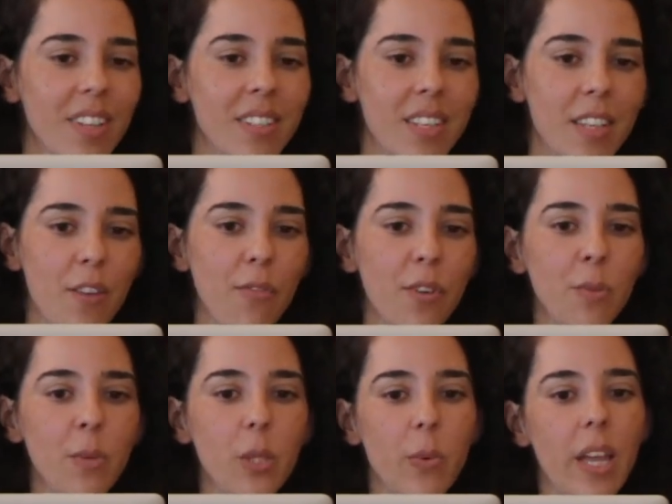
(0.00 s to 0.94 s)
The
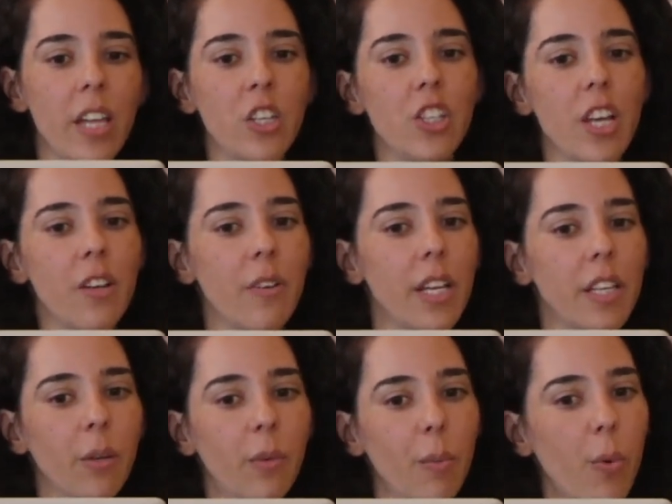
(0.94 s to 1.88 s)
difference between
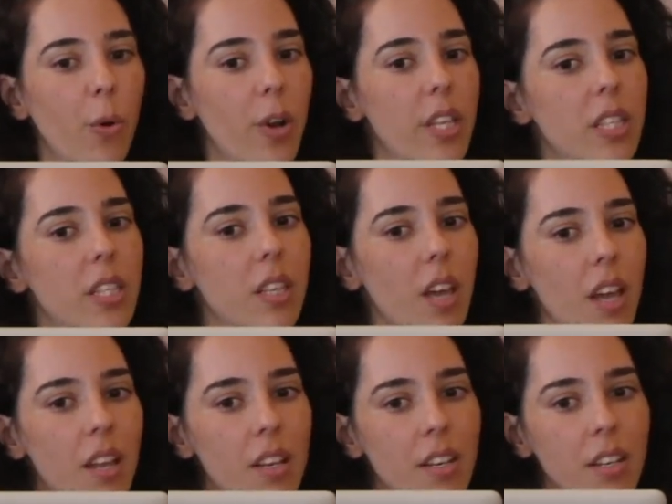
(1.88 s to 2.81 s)
generating reports
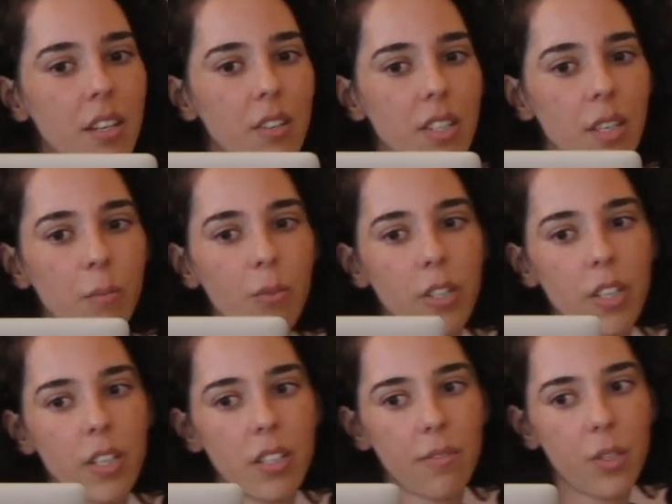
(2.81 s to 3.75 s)
and using
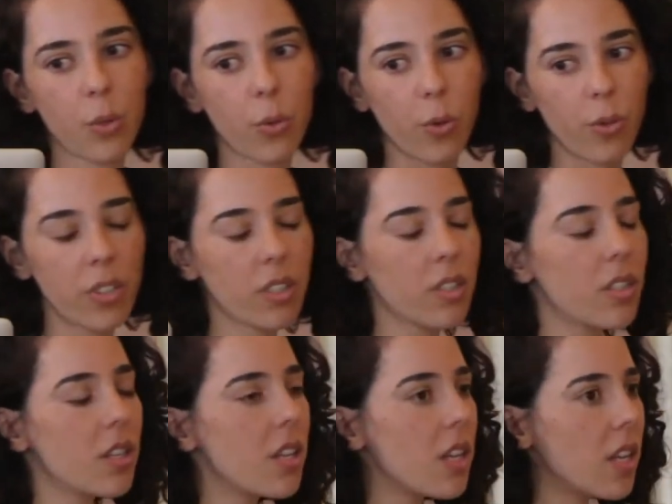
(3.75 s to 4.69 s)
predictive tools
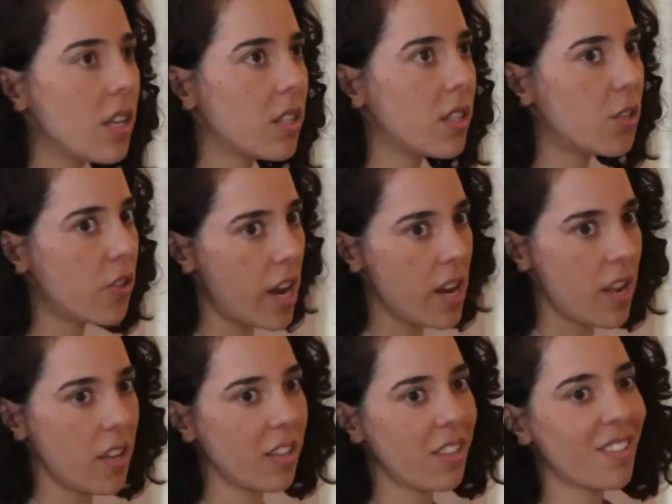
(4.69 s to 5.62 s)
is the
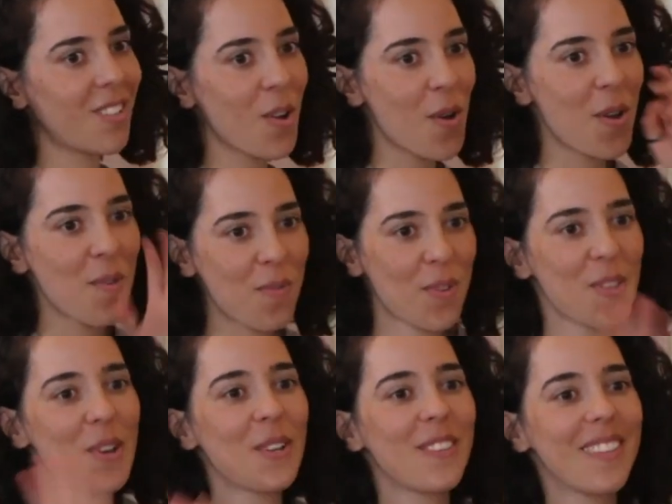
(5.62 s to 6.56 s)
training. So if we
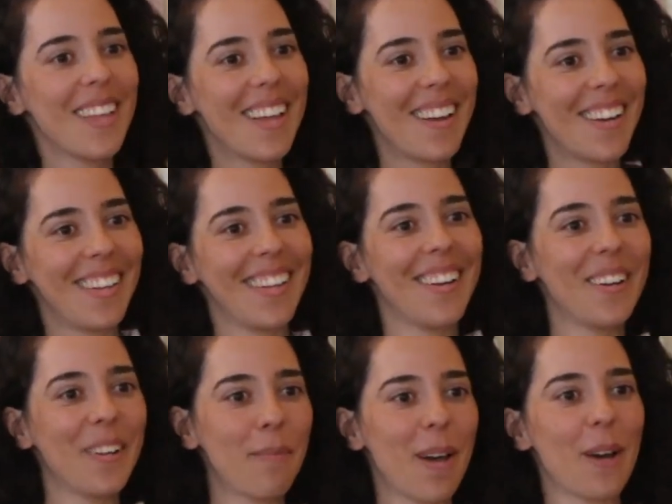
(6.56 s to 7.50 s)
talked
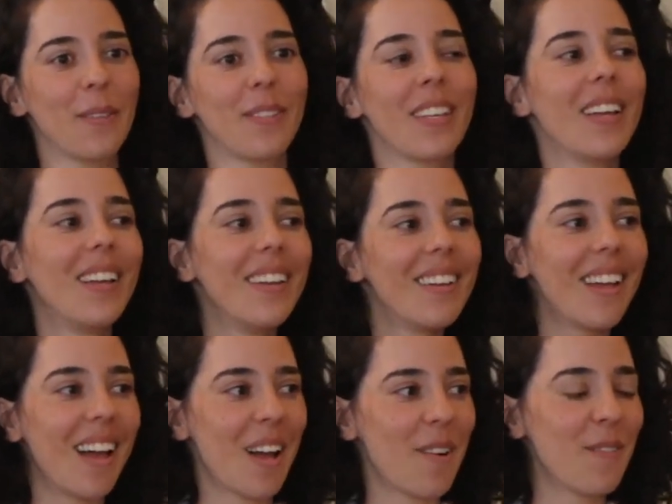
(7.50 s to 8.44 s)
earlier about
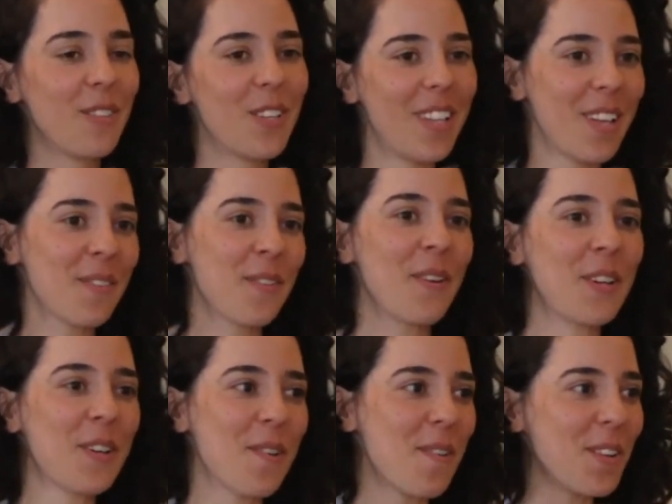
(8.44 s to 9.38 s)
don't ask a
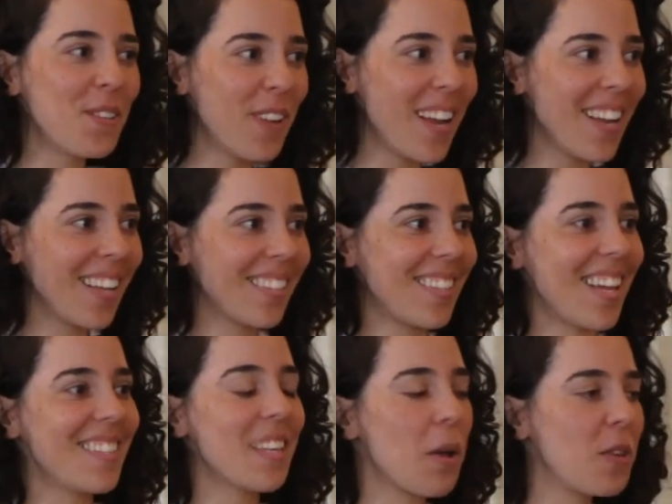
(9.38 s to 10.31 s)
question about training
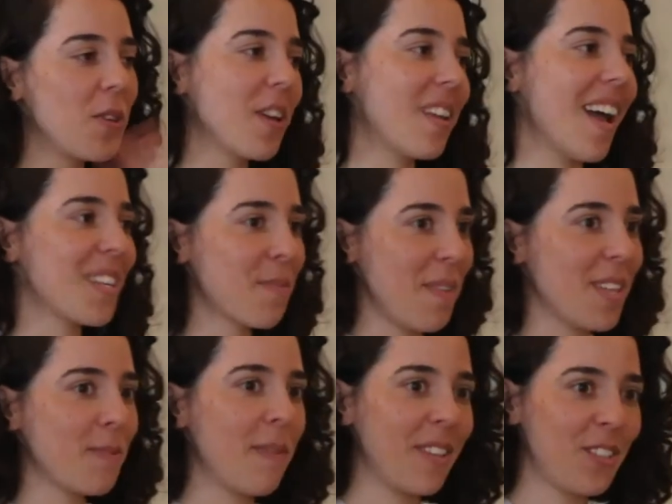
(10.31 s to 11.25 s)
set, you can ask me
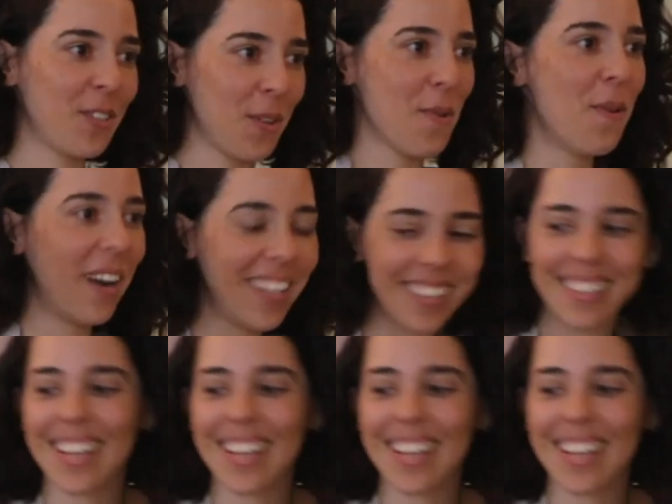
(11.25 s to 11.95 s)
as much as you want.